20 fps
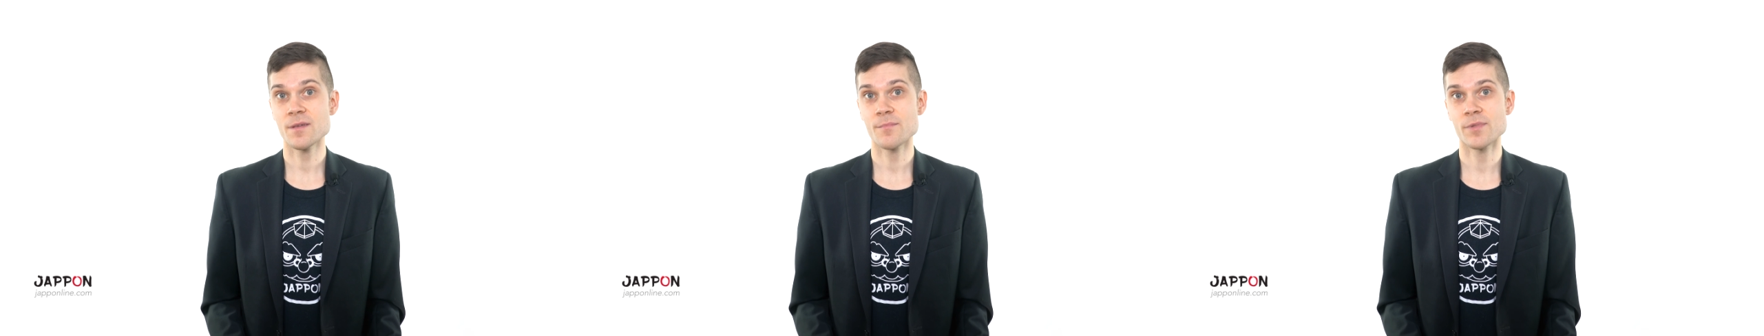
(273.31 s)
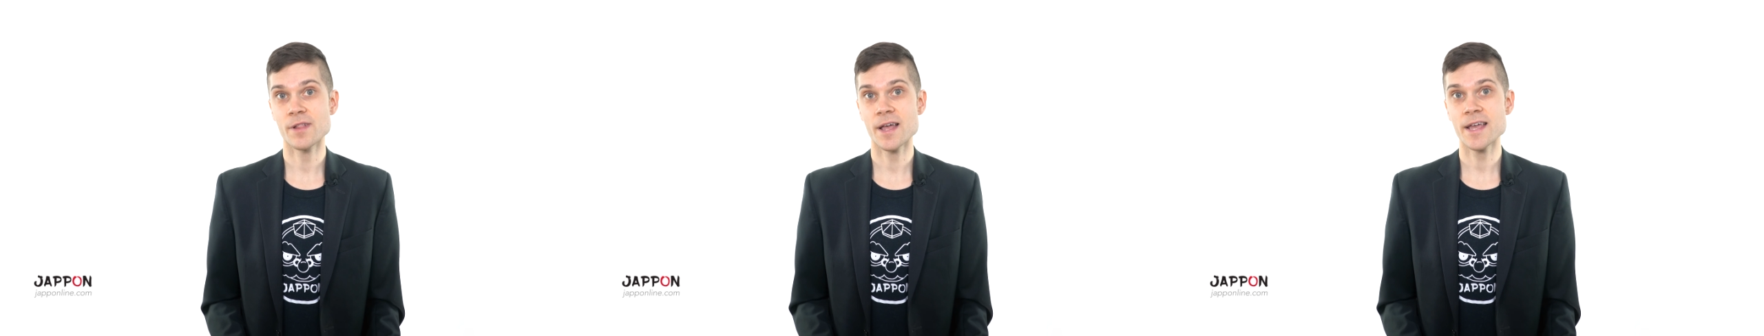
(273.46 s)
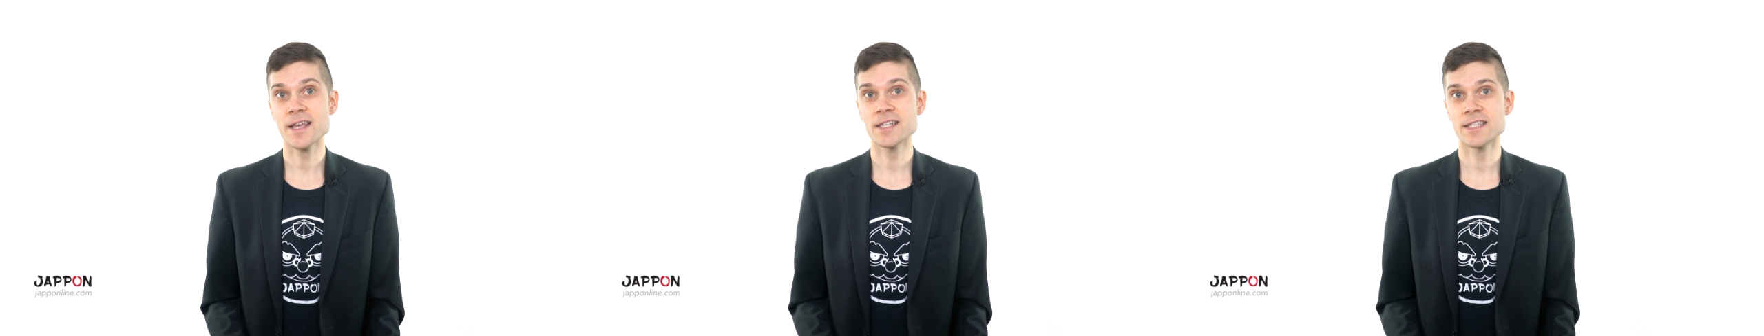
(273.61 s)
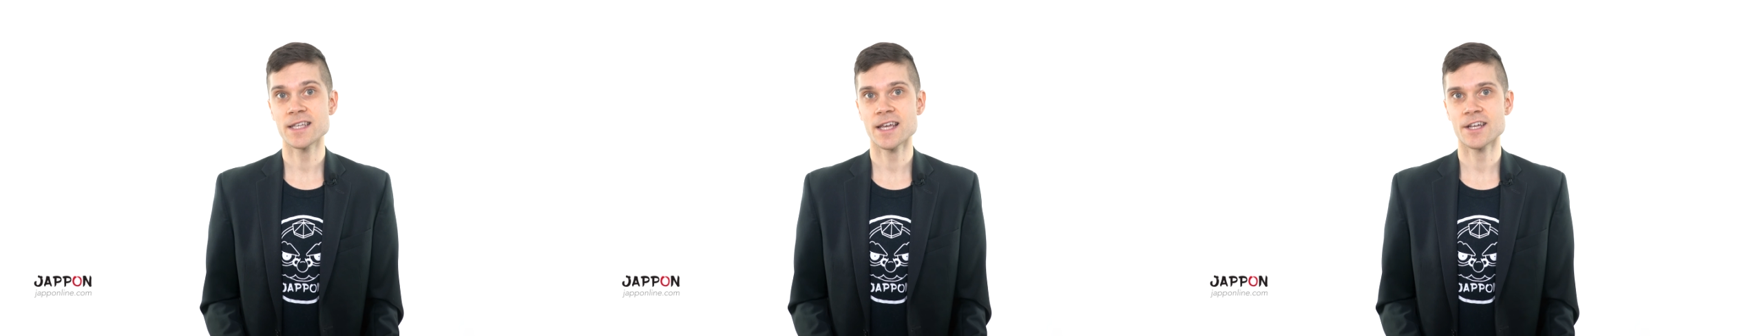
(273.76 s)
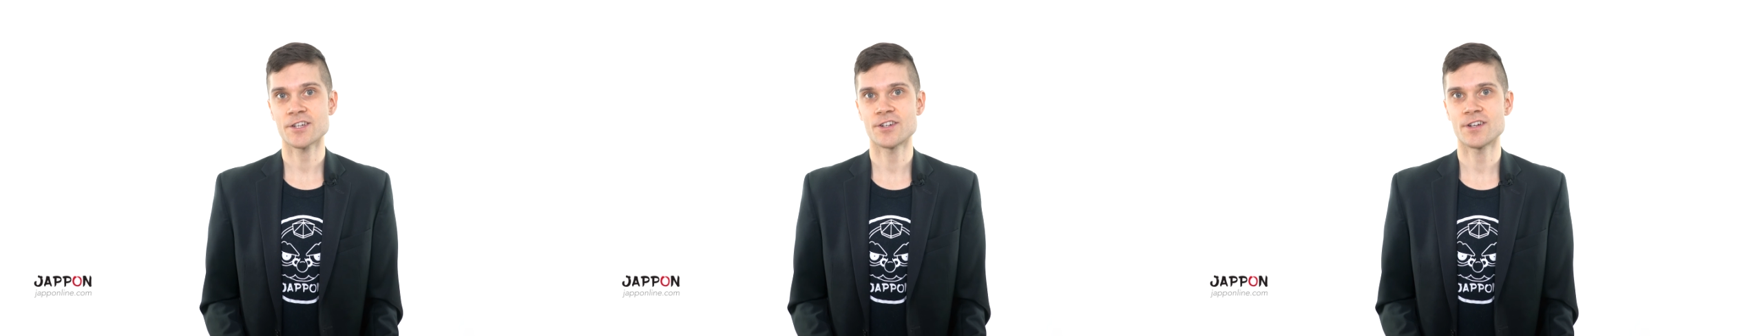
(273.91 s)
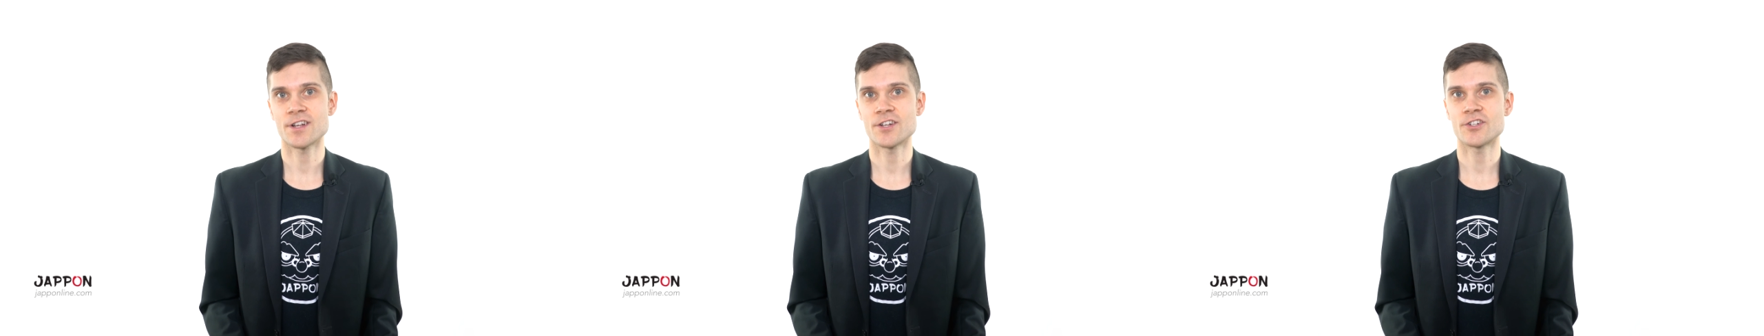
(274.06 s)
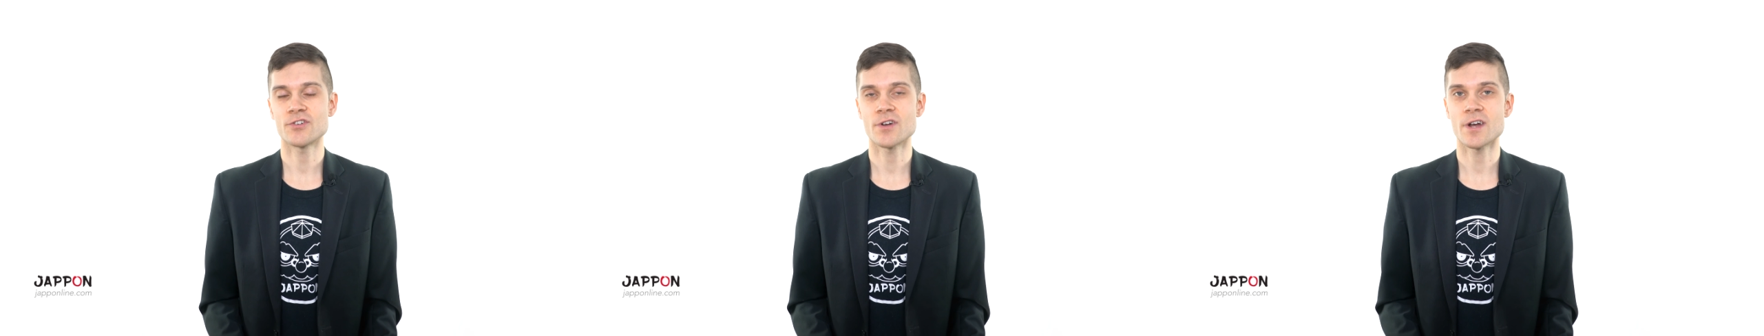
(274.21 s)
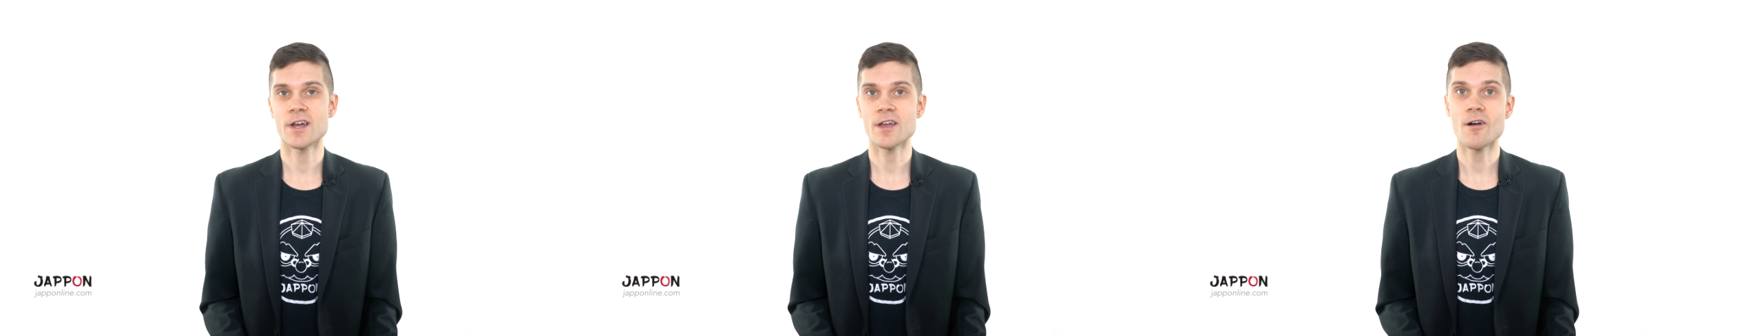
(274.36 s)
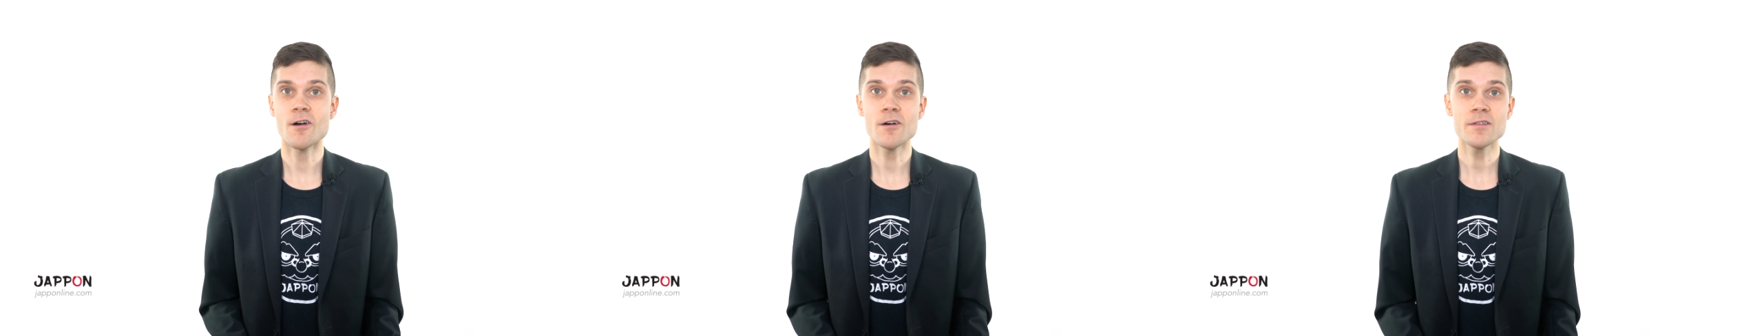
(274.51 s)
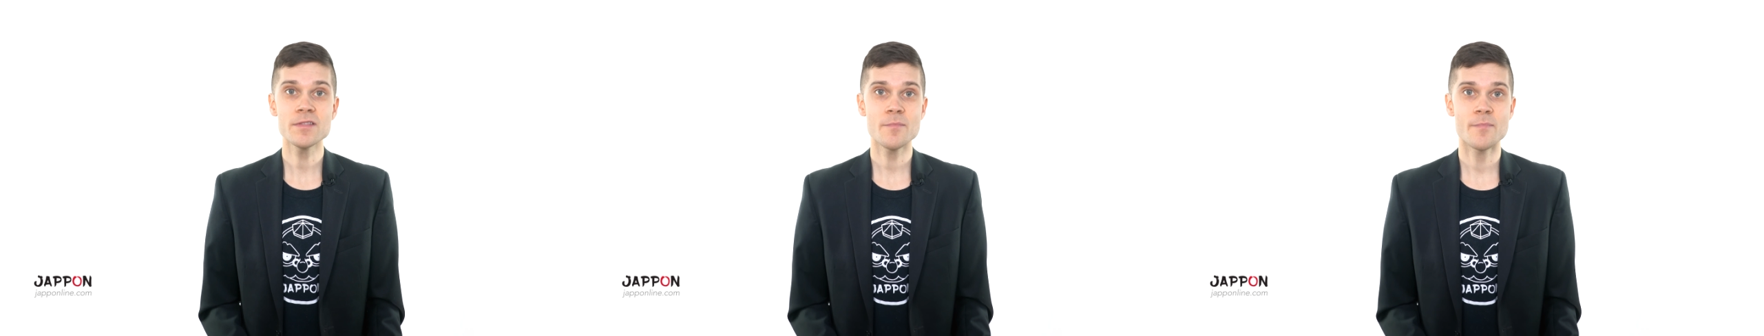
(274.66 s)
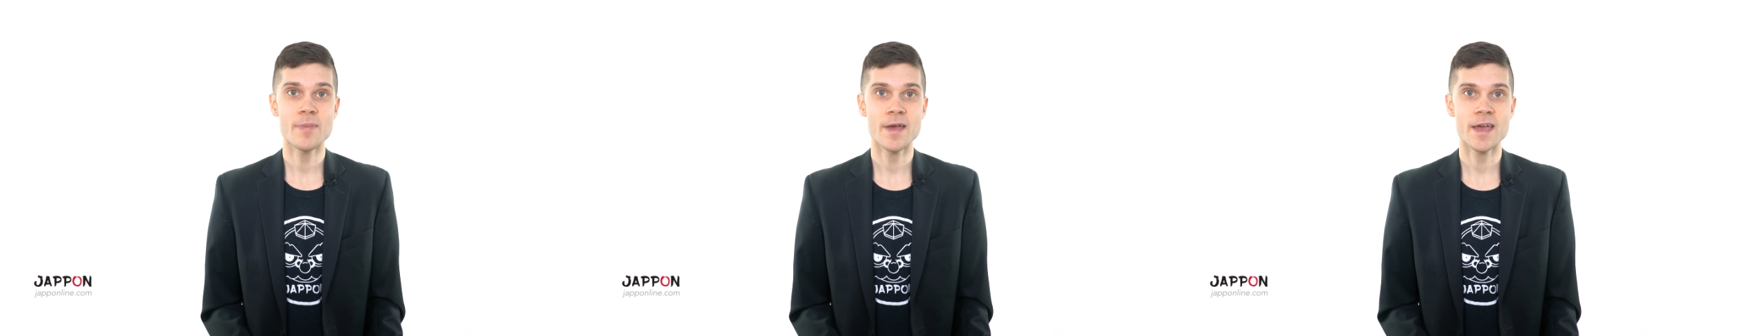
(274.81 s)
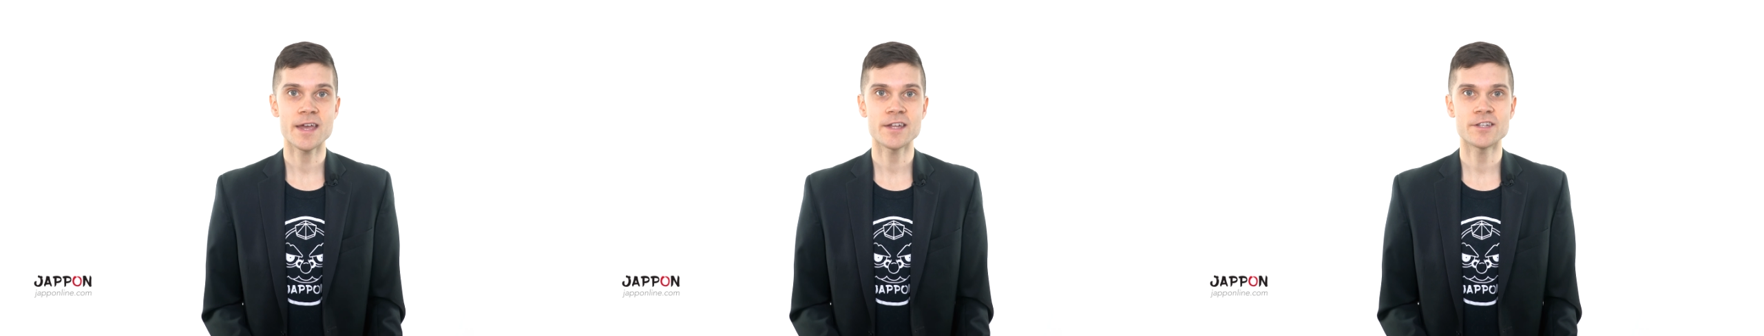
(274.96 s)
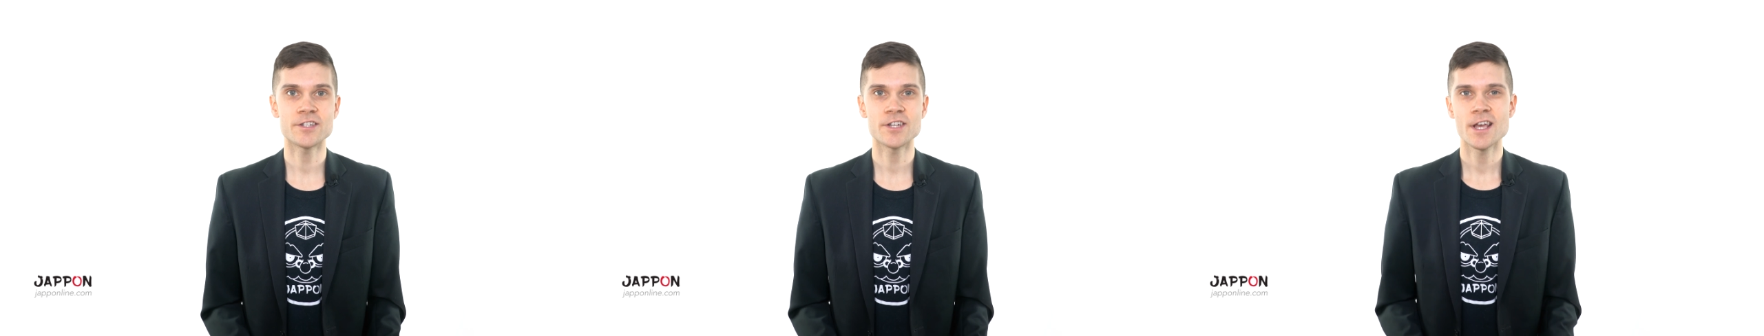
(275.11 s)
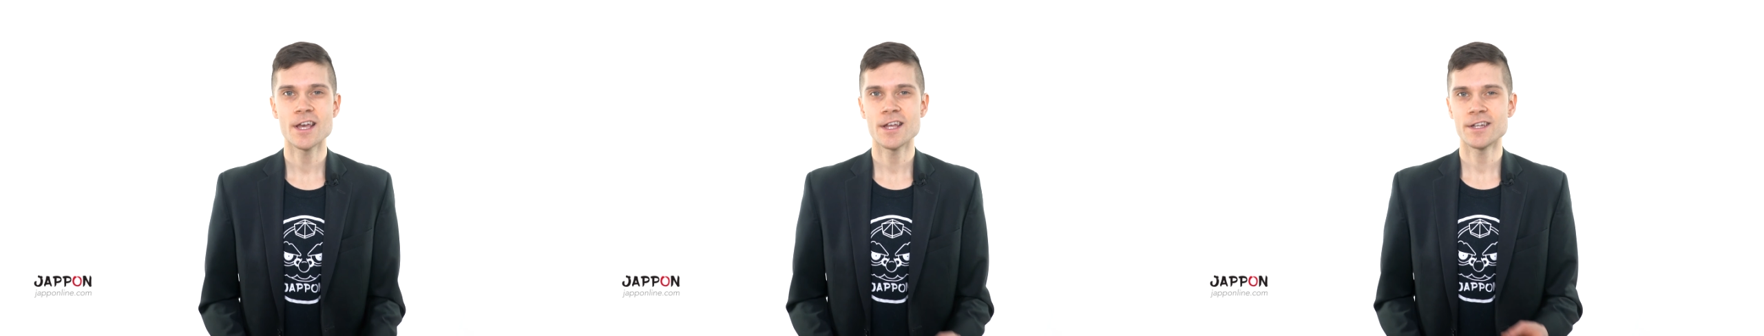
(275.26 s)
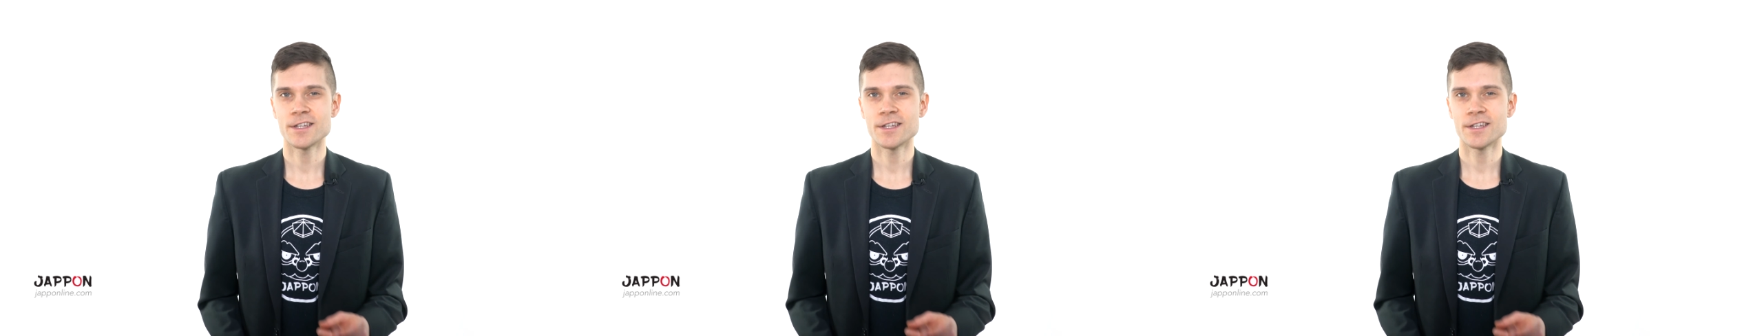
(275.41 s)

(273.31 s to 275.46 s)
blank section a try on the page